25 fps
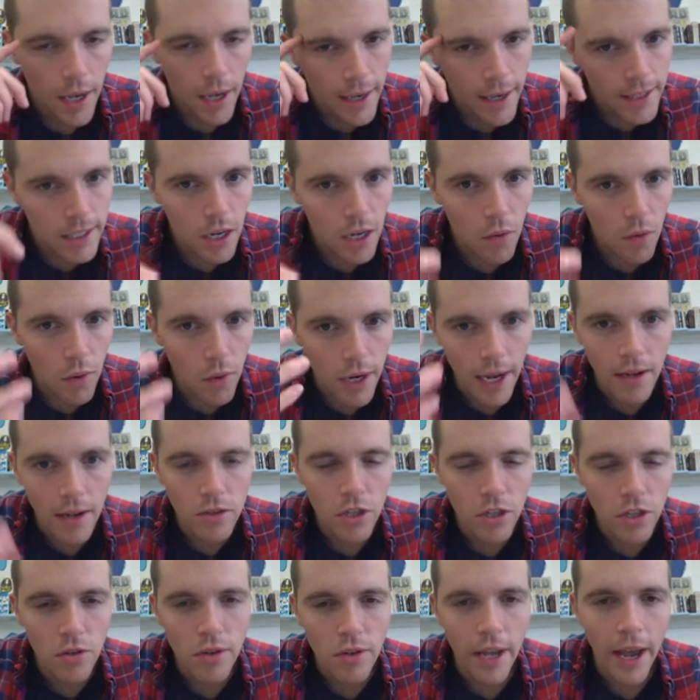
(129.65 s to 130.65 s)
So what I'll
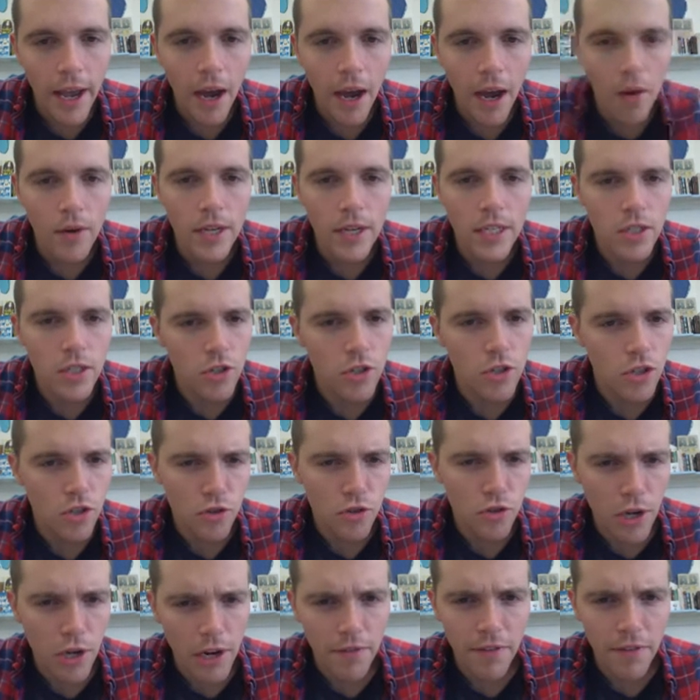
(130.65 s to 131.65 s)
do now is just
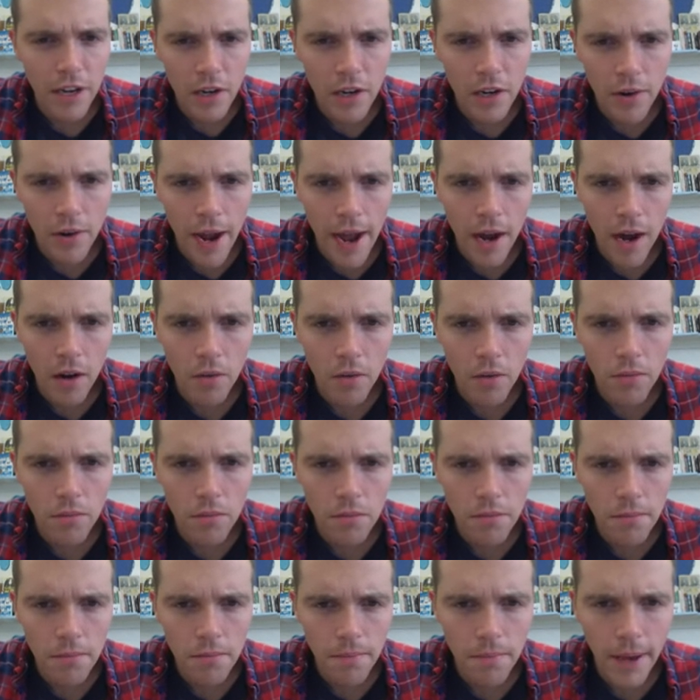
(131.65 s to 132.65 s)
try to figure out,
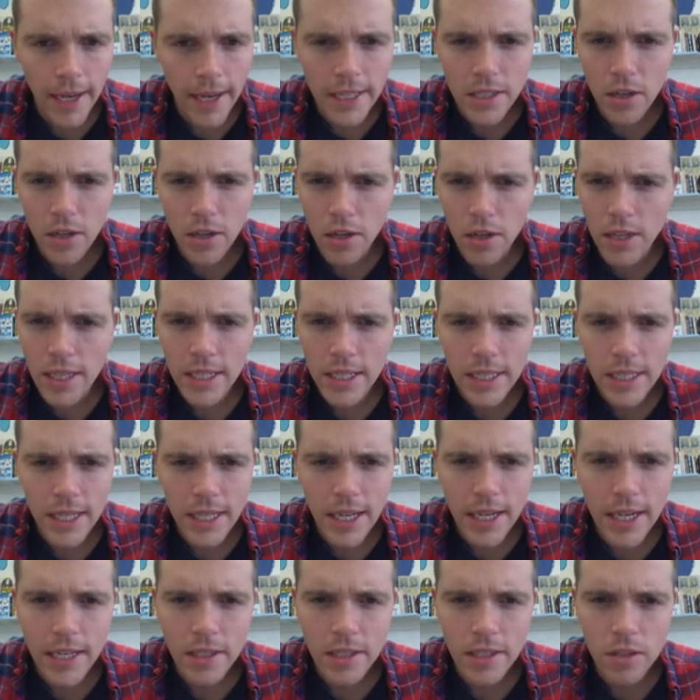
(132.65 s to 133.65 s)
based on this
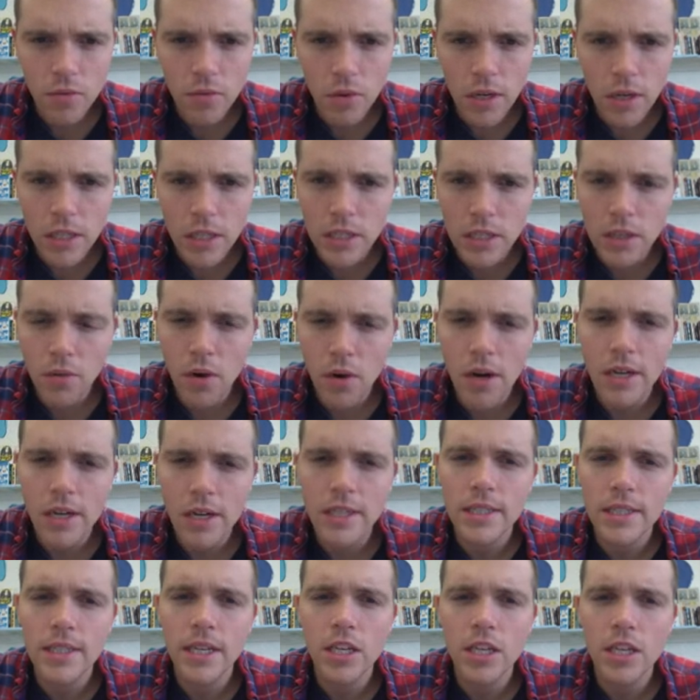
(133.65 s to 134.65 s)
sentence, what does the word
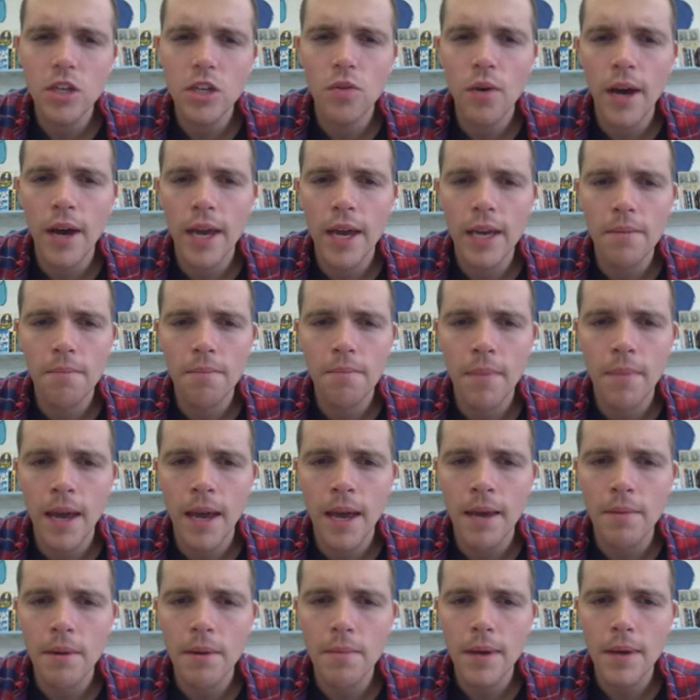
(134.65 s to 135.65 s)
insinuate
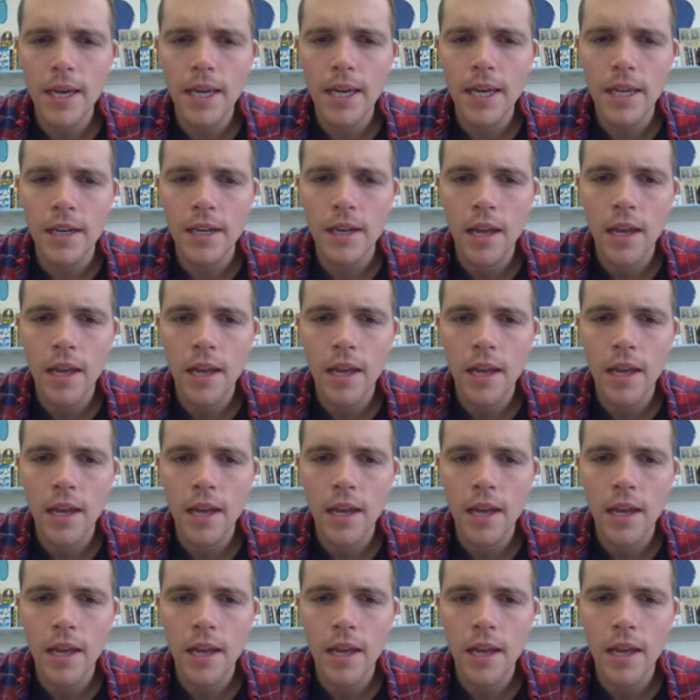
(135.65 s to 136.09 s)
maybe mean?